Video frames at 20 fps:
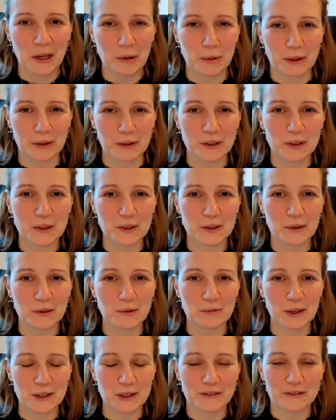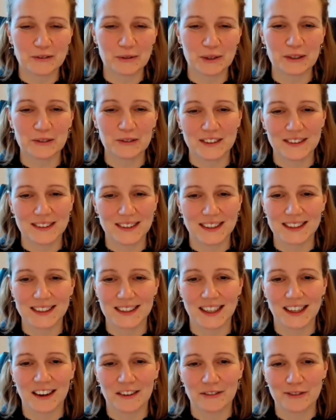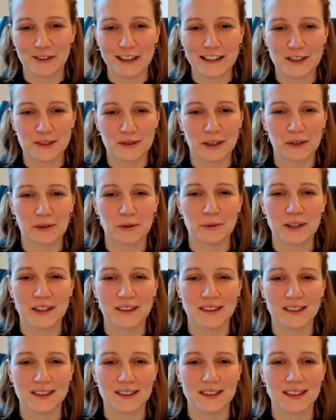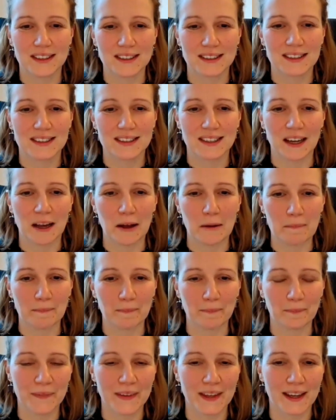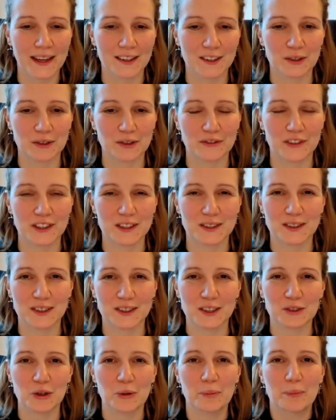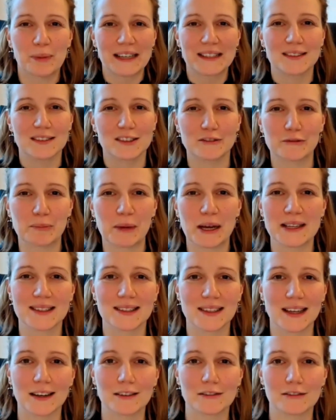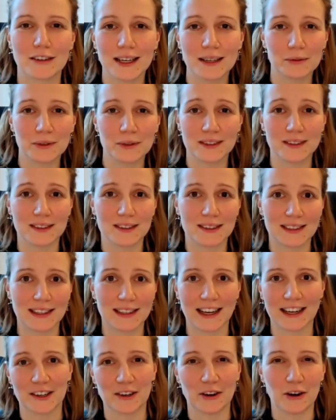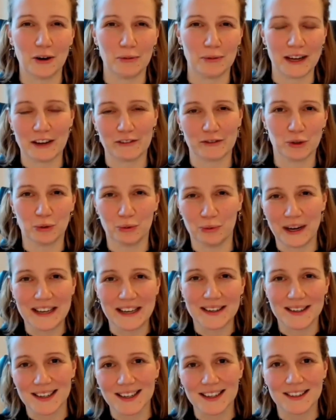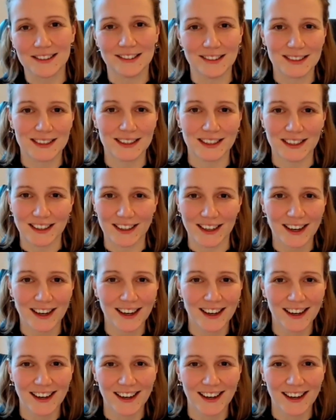Because one of the things that I really struggle with is this sort of this competitive mindset, right? With this we have to win deals and